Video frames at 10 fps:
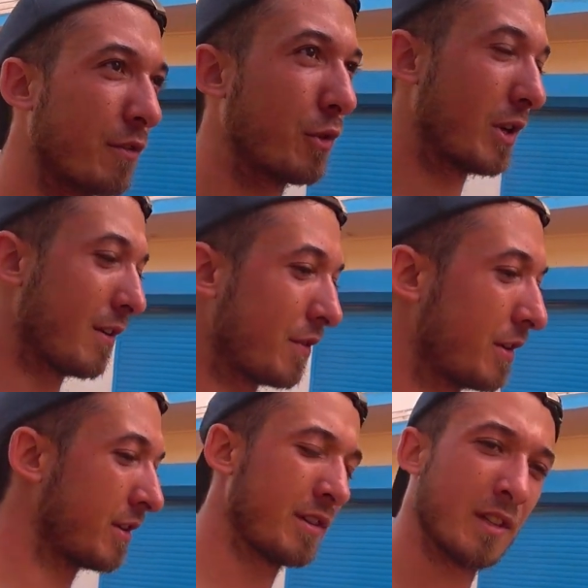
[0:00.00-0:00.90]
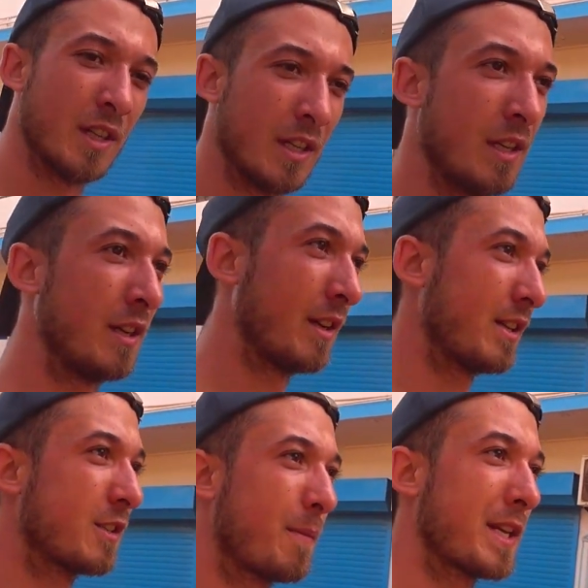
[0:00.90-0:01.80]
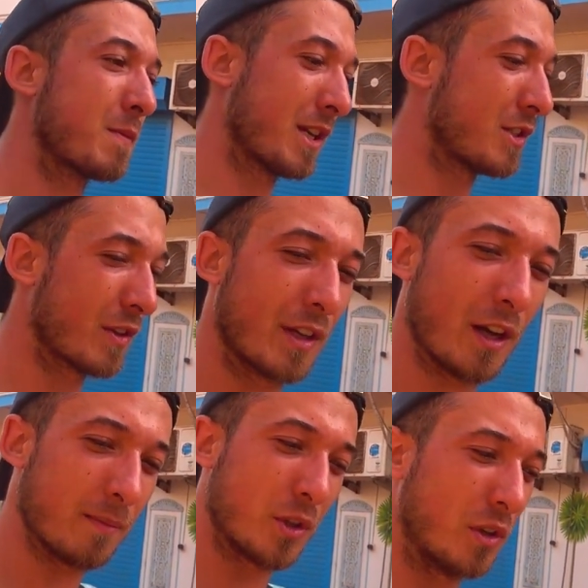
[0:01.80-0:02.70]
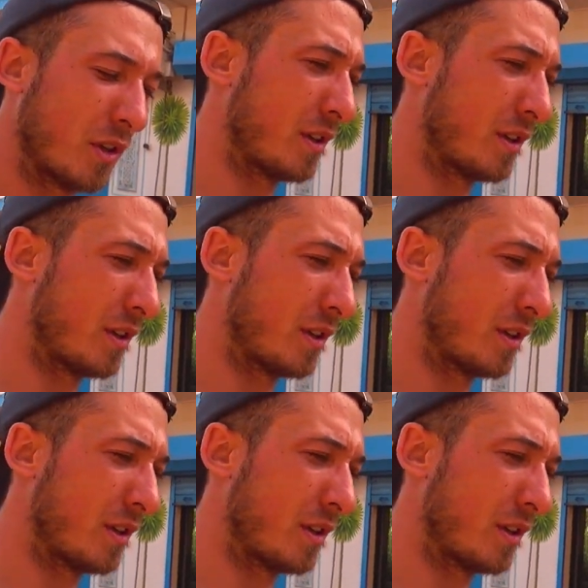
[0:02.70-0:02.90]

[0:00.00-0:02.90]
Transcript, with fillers: a food lover it's the best place you can come to